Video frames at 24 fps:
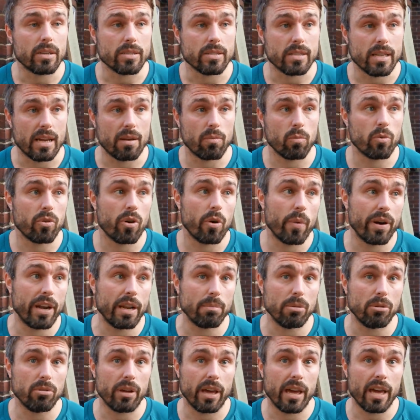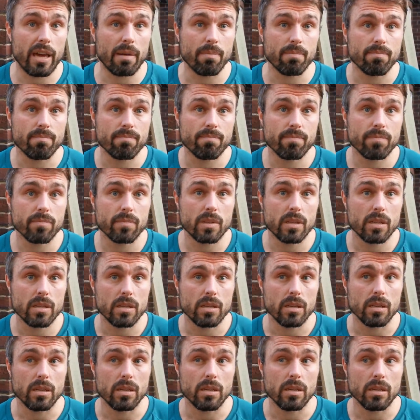because that were a winnable game.
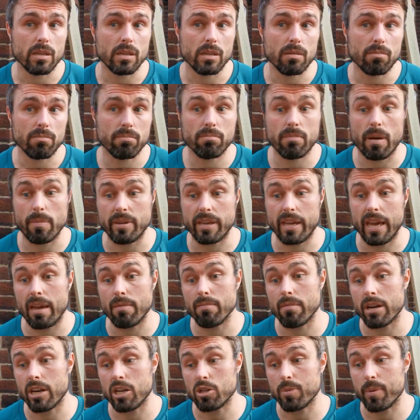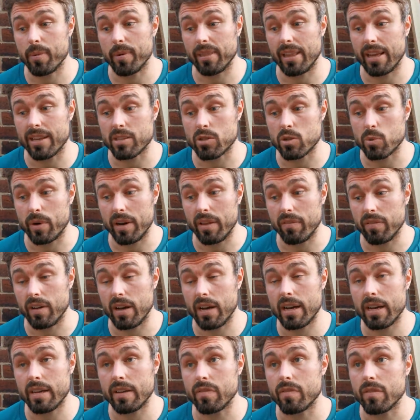Maybe game management with last
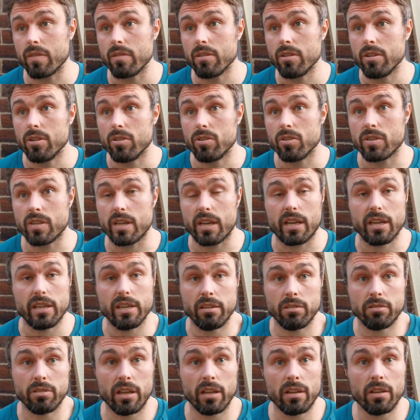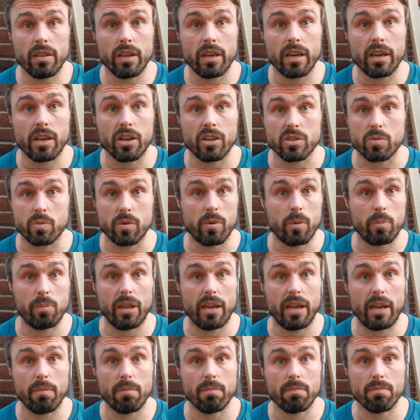25, just take a 0-0 there, because we were
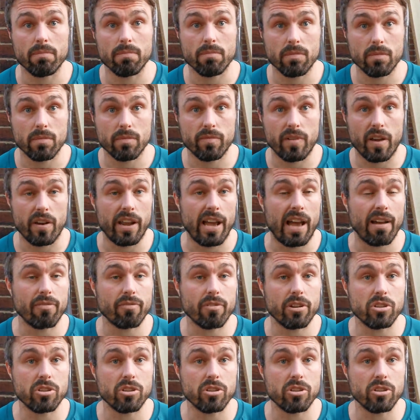playing very